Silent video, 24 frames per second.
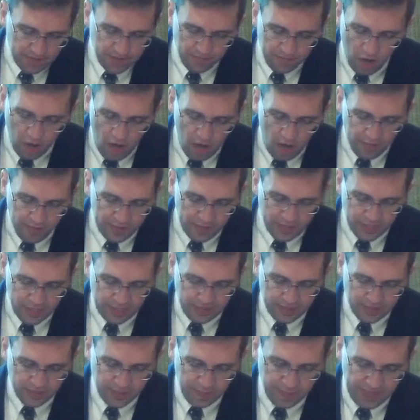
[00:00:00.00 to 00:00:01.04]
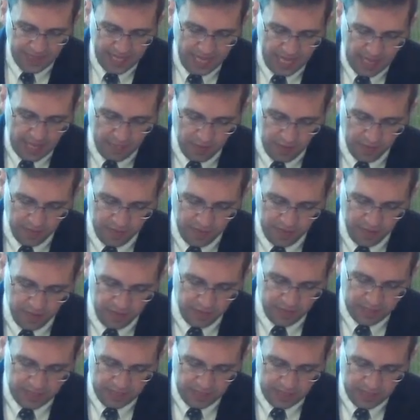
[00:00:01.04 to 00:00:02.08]
of all that Jesus began both to
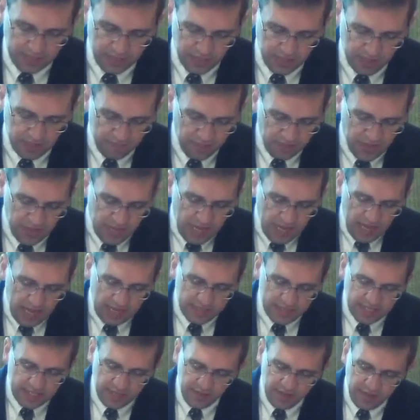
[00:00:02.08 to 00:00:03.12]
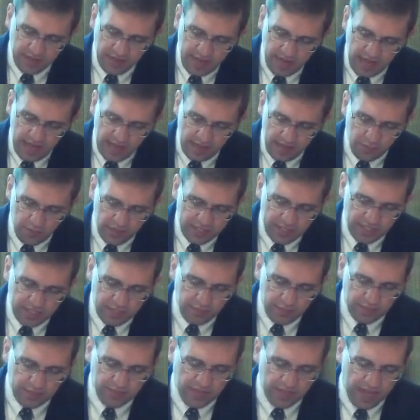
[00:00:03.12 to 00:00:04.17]
do and teach until the day in which he
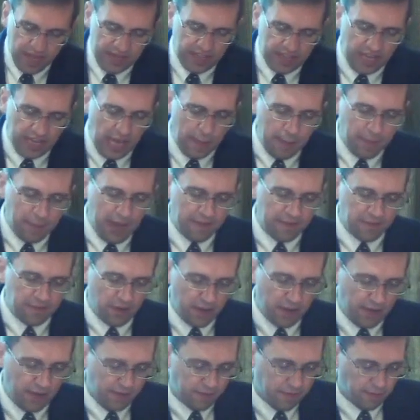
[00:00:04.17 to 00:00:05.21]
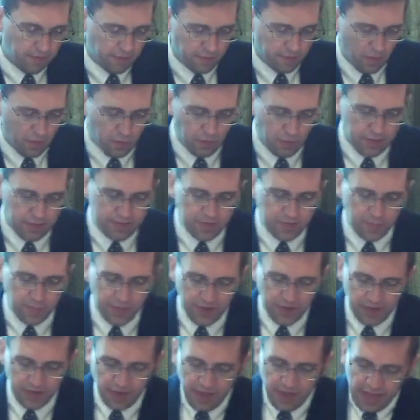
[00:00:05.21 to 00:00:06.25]
was taken up, after he, through the Holy
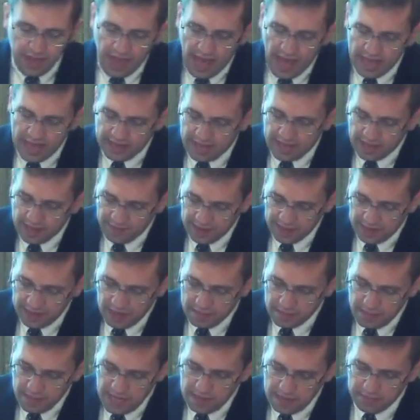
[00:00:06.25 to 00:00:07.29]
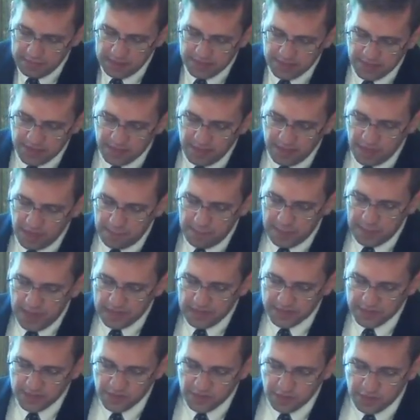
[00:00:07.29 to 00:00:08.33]
Spirit, had given commandments to the
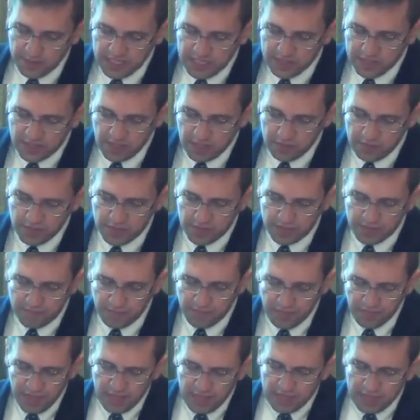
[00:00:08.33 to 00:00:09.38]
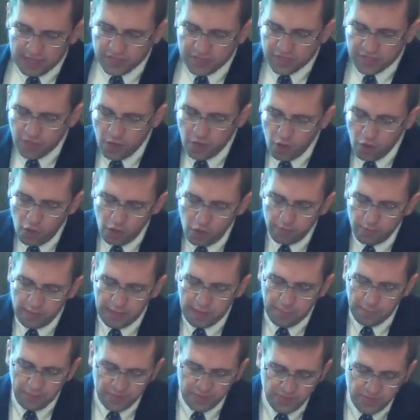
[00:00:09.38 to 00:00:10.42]
apostles whom he had chosen, to whom he
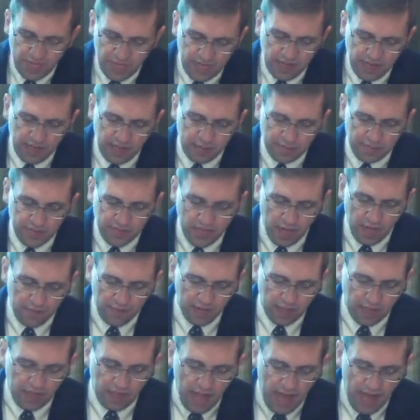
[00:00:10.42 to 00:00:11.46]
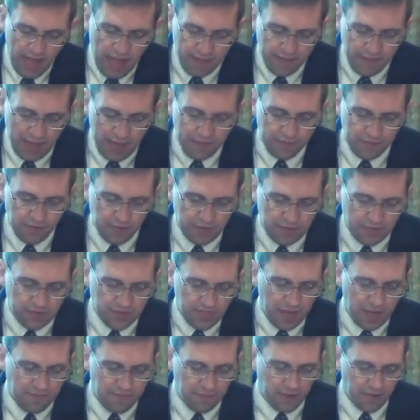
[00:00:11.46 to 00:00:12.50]
presented himself alive after his
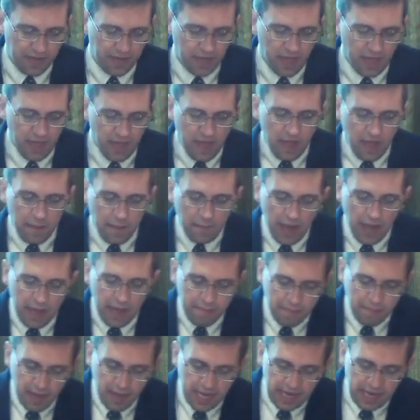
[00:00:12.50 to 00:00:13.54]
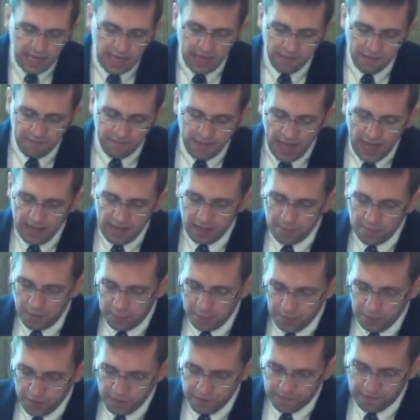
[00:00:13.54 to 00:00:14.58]
suffering by many infallible
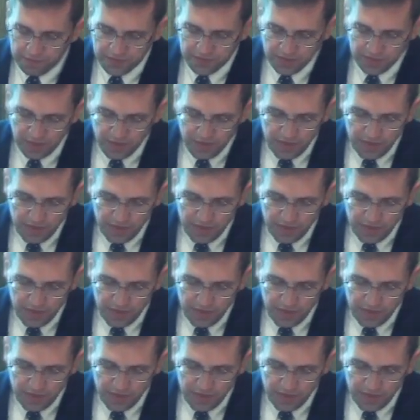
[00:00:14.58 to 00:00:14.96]
proofs,